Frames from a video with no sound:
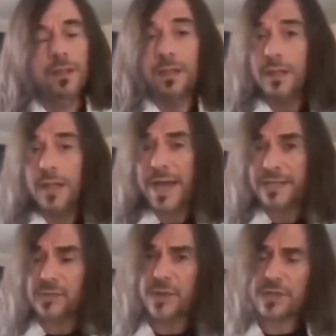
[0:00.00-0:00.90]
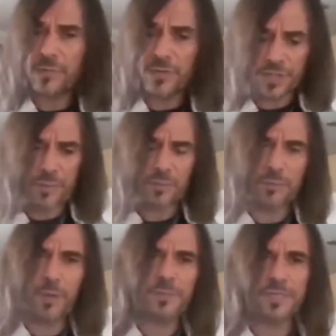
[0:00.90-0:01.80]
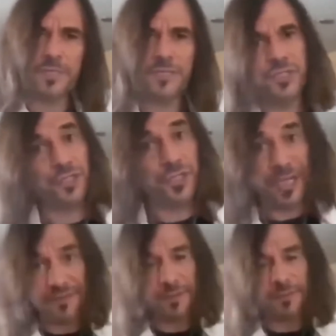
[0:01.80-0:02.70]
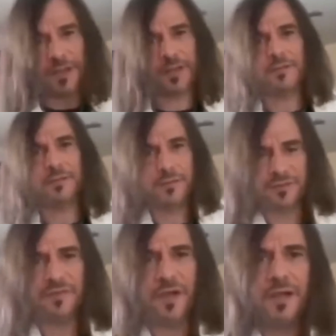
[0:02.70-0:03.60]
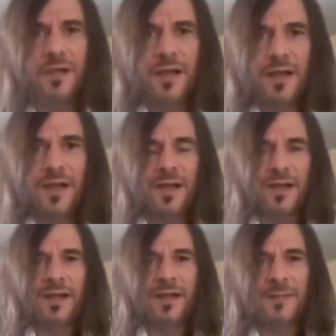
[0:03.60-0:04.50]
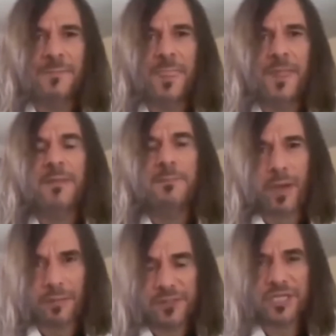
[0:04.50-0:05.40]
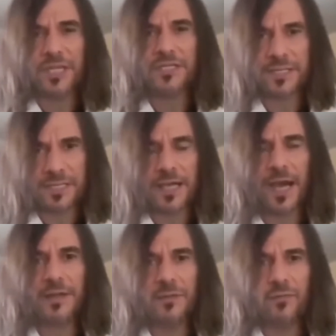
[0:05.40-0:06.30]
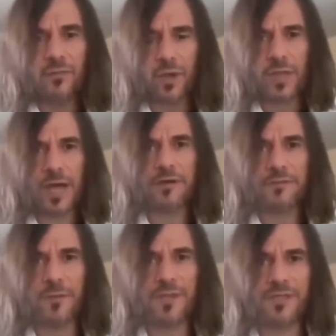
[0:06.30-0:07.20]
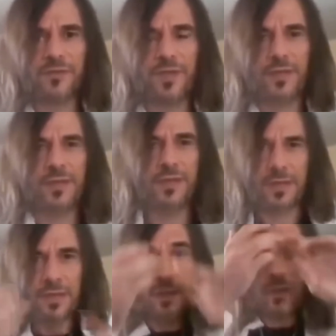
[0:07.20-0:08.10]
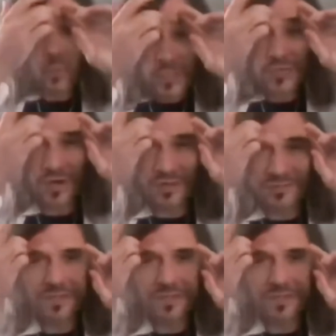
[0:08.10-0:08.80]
How does one communicate with Bob Dylan's chief commander, Lucifer? By the jealously guarded royal art of Freemasonry, witchcraft.